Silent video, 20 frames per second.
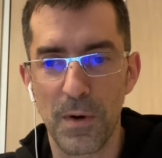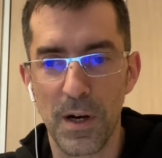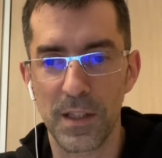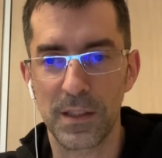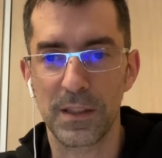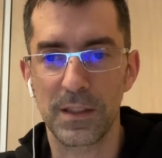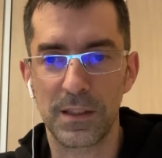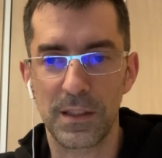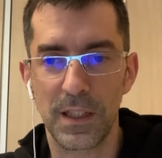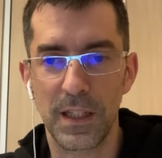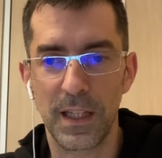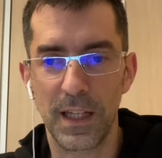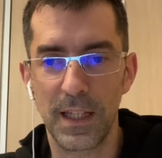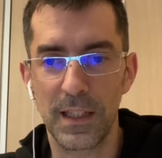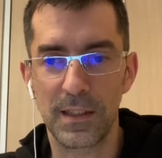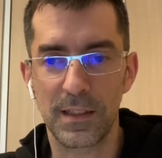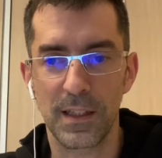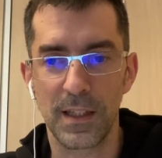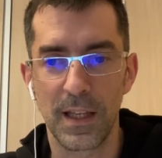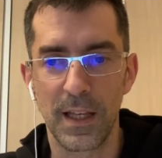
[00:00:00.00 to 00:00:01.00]
emergency
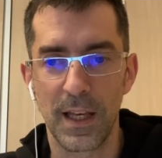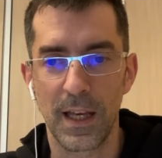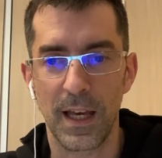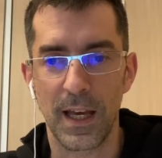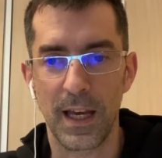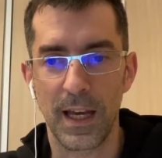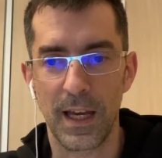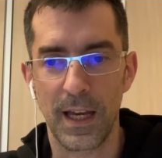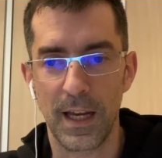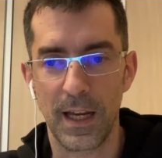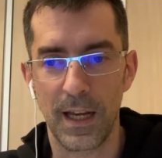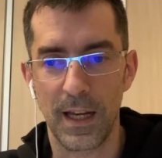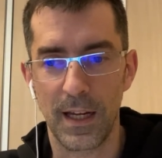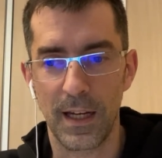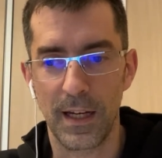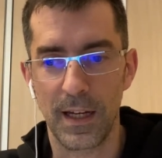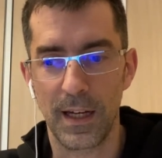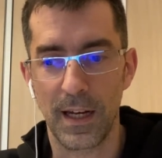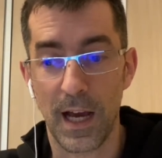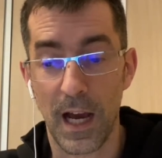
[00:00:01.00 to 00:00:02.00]
hit,
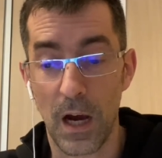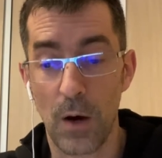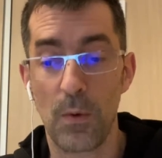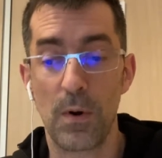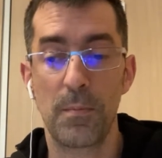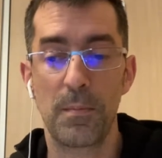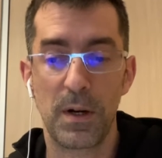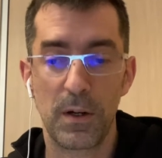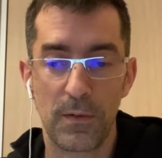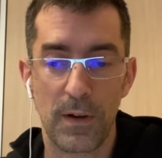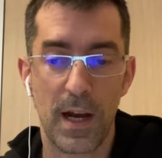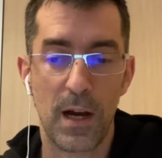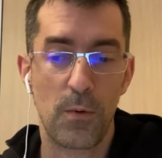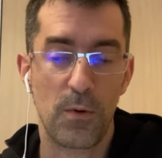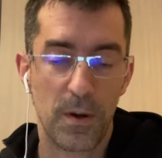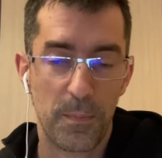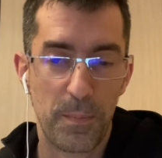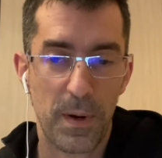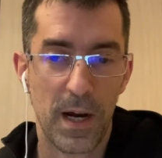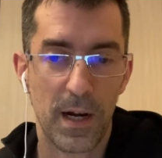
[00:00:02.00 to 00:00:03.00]
and
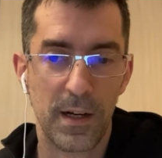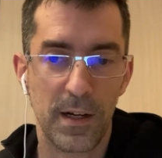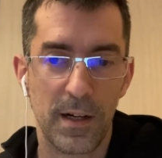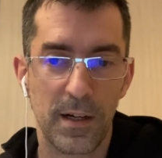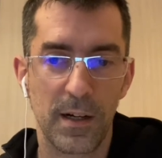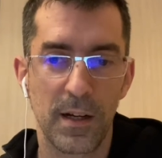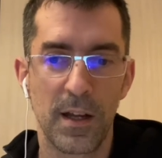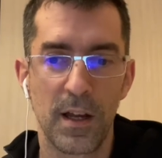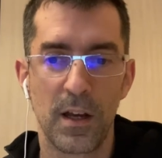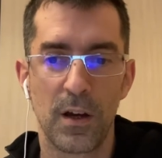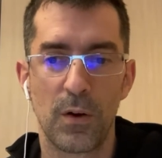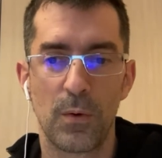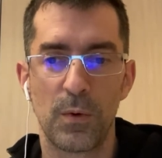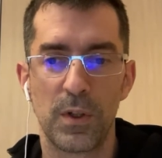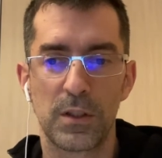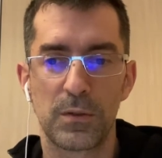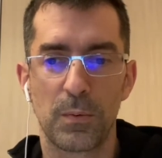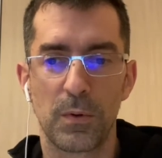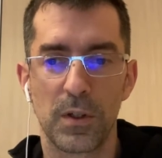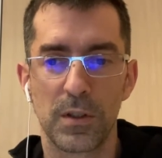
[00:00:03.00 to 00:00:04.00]
our partner,
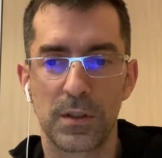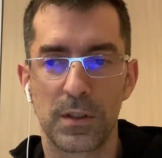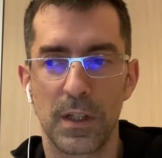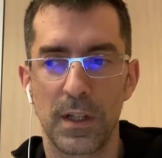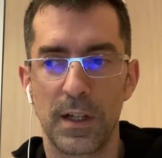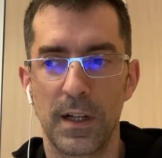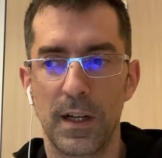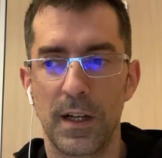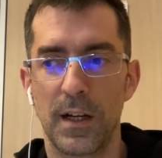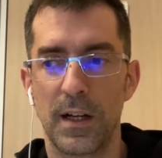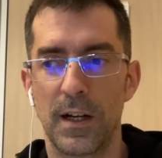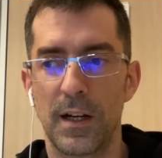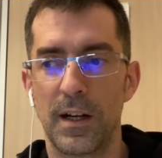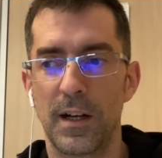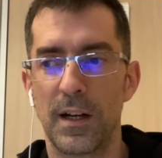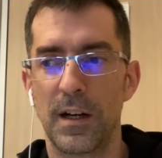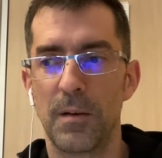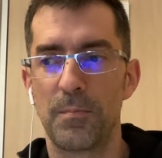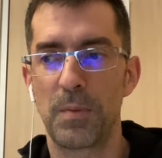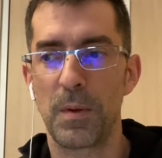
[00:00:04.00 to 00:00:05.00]
which was
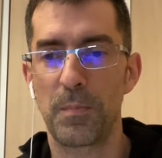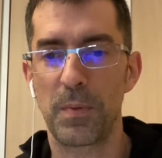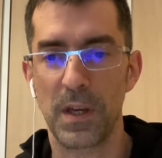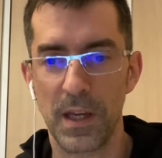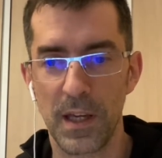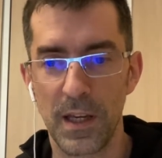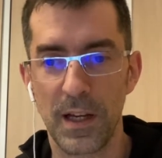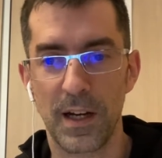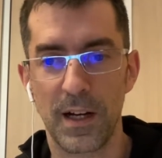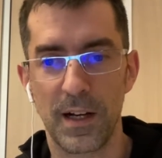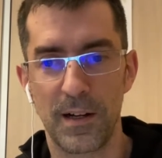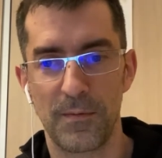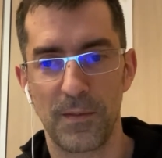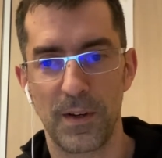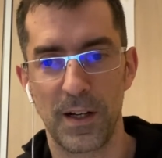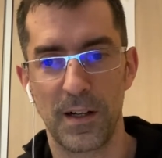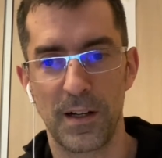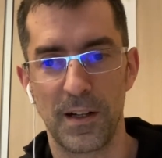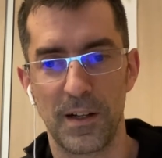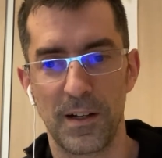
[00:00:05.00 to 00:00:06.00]
a PPE,
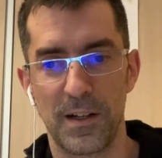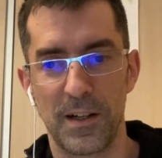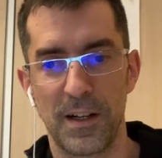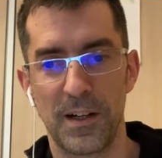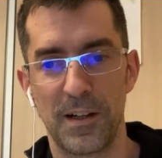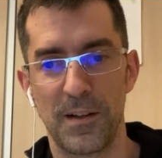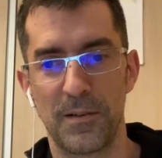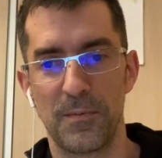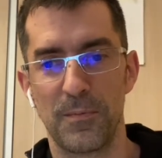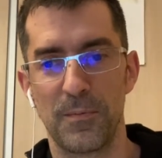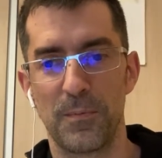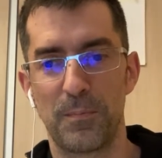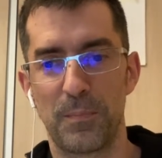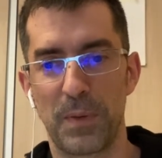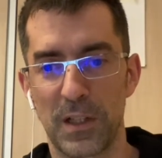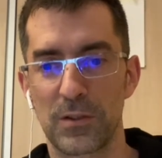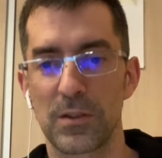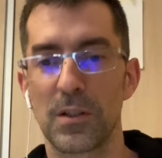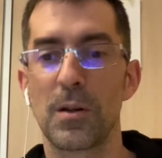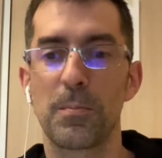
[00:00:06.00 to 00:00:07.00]

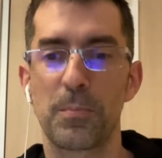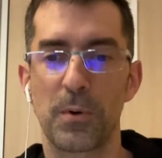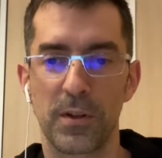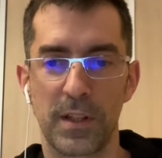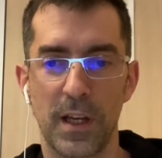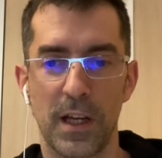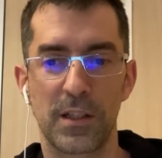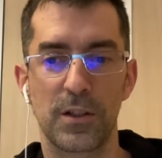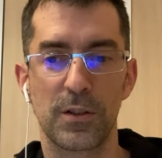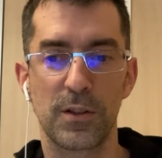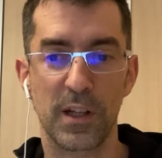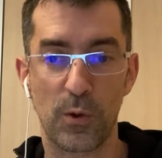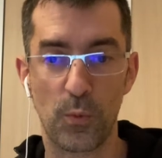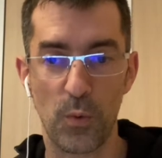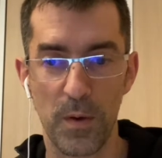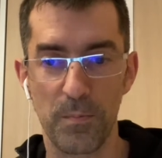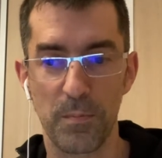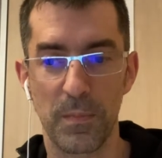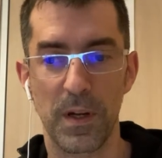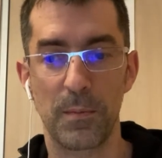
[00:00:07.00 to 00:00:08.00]
personal protection
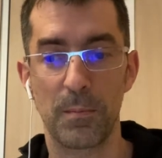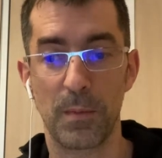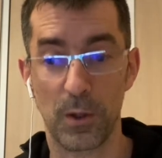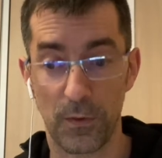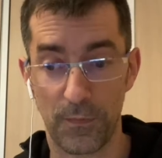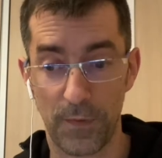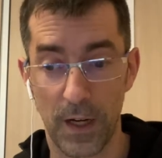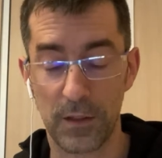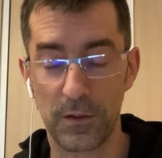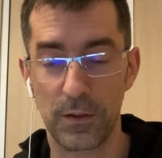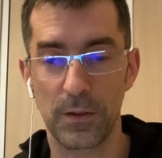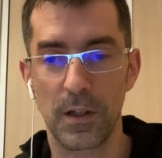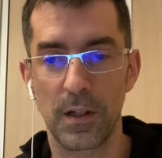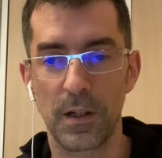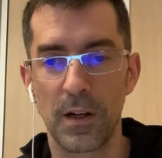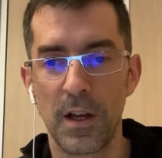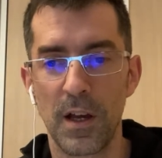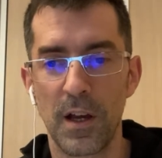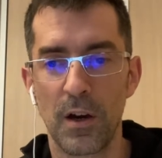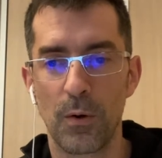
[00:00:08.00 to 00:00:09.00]
equipment
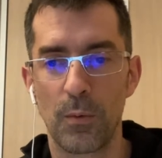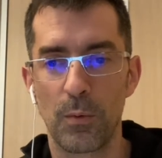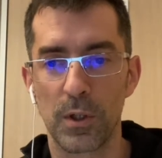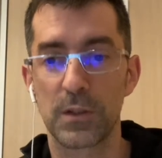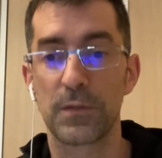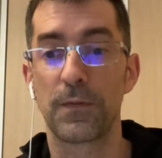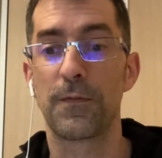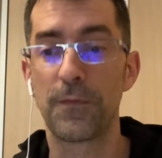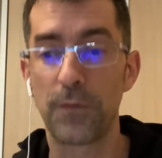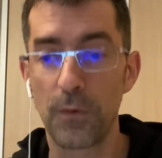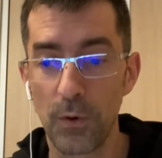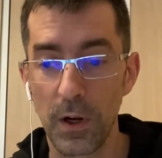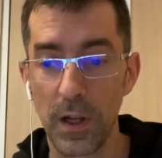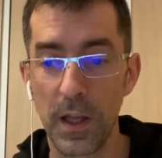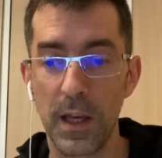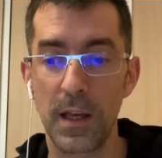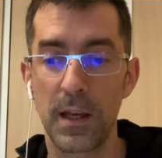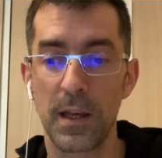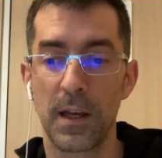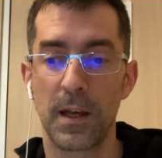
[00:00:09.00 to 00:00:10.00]
manufacturer, was
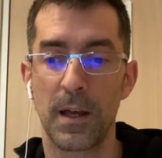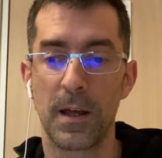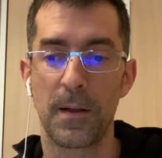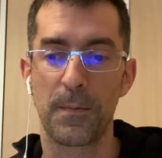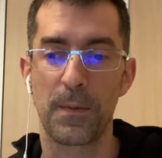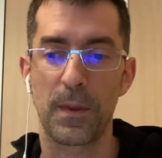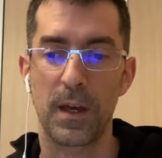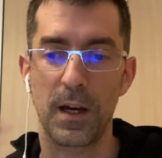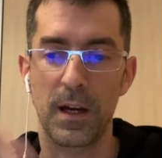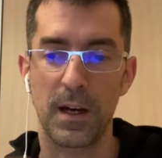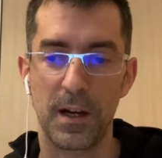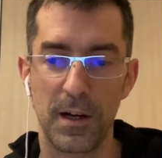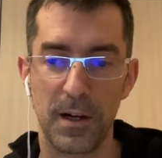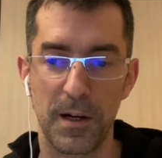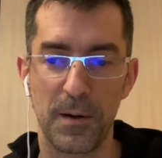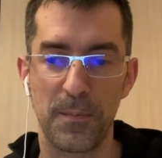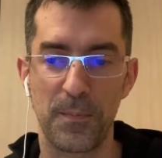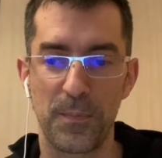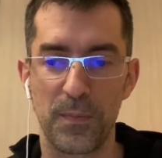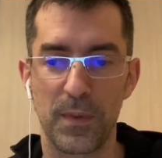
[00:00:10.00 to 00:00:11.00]
fully
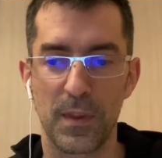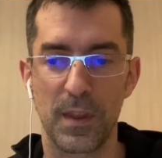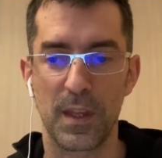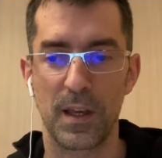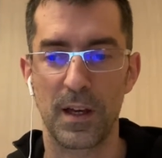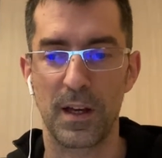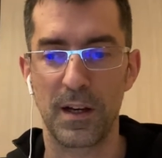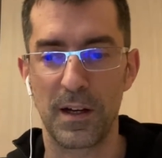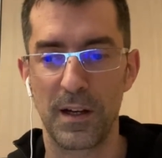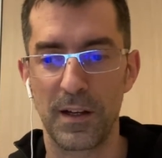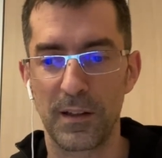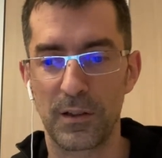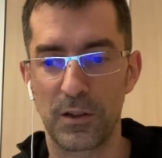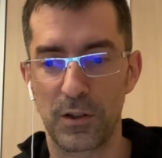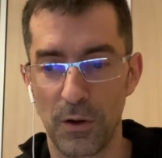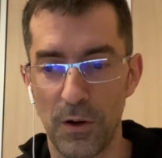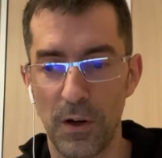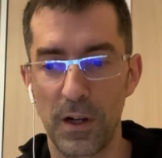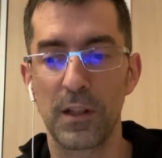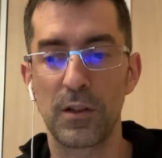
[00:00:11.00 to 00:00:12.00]

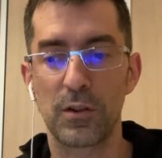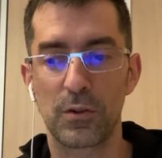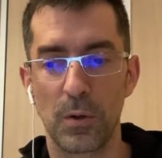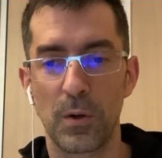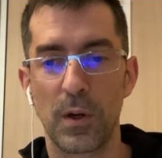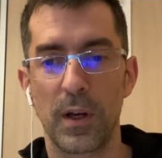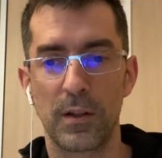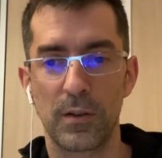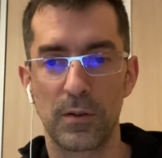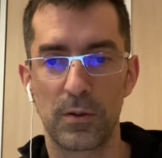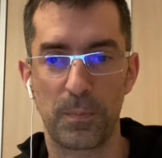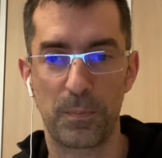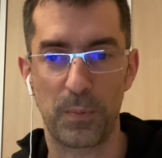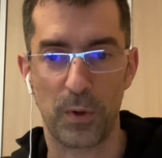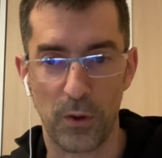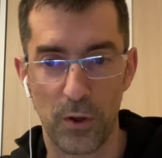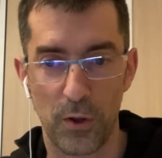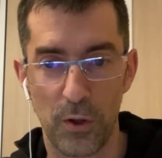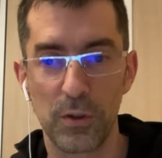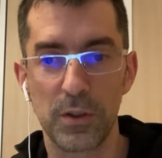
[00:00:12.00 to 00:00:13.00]
turned into
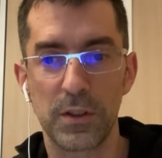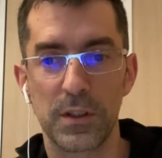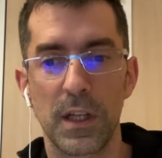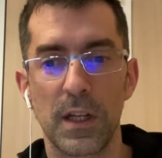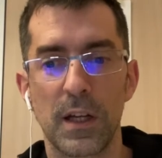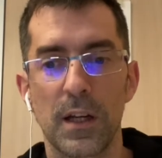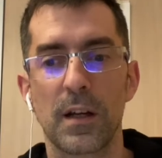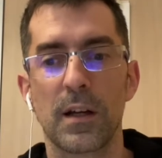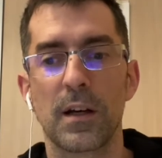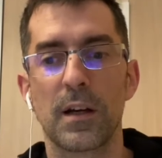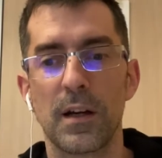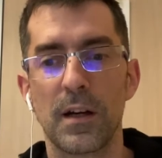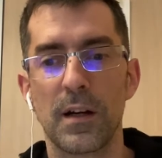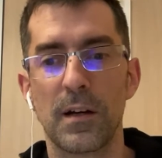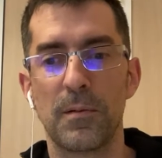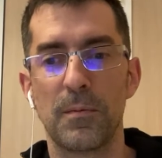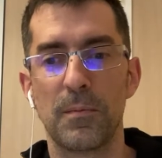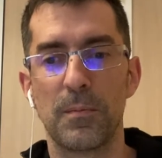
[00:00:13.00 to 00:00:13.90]
producing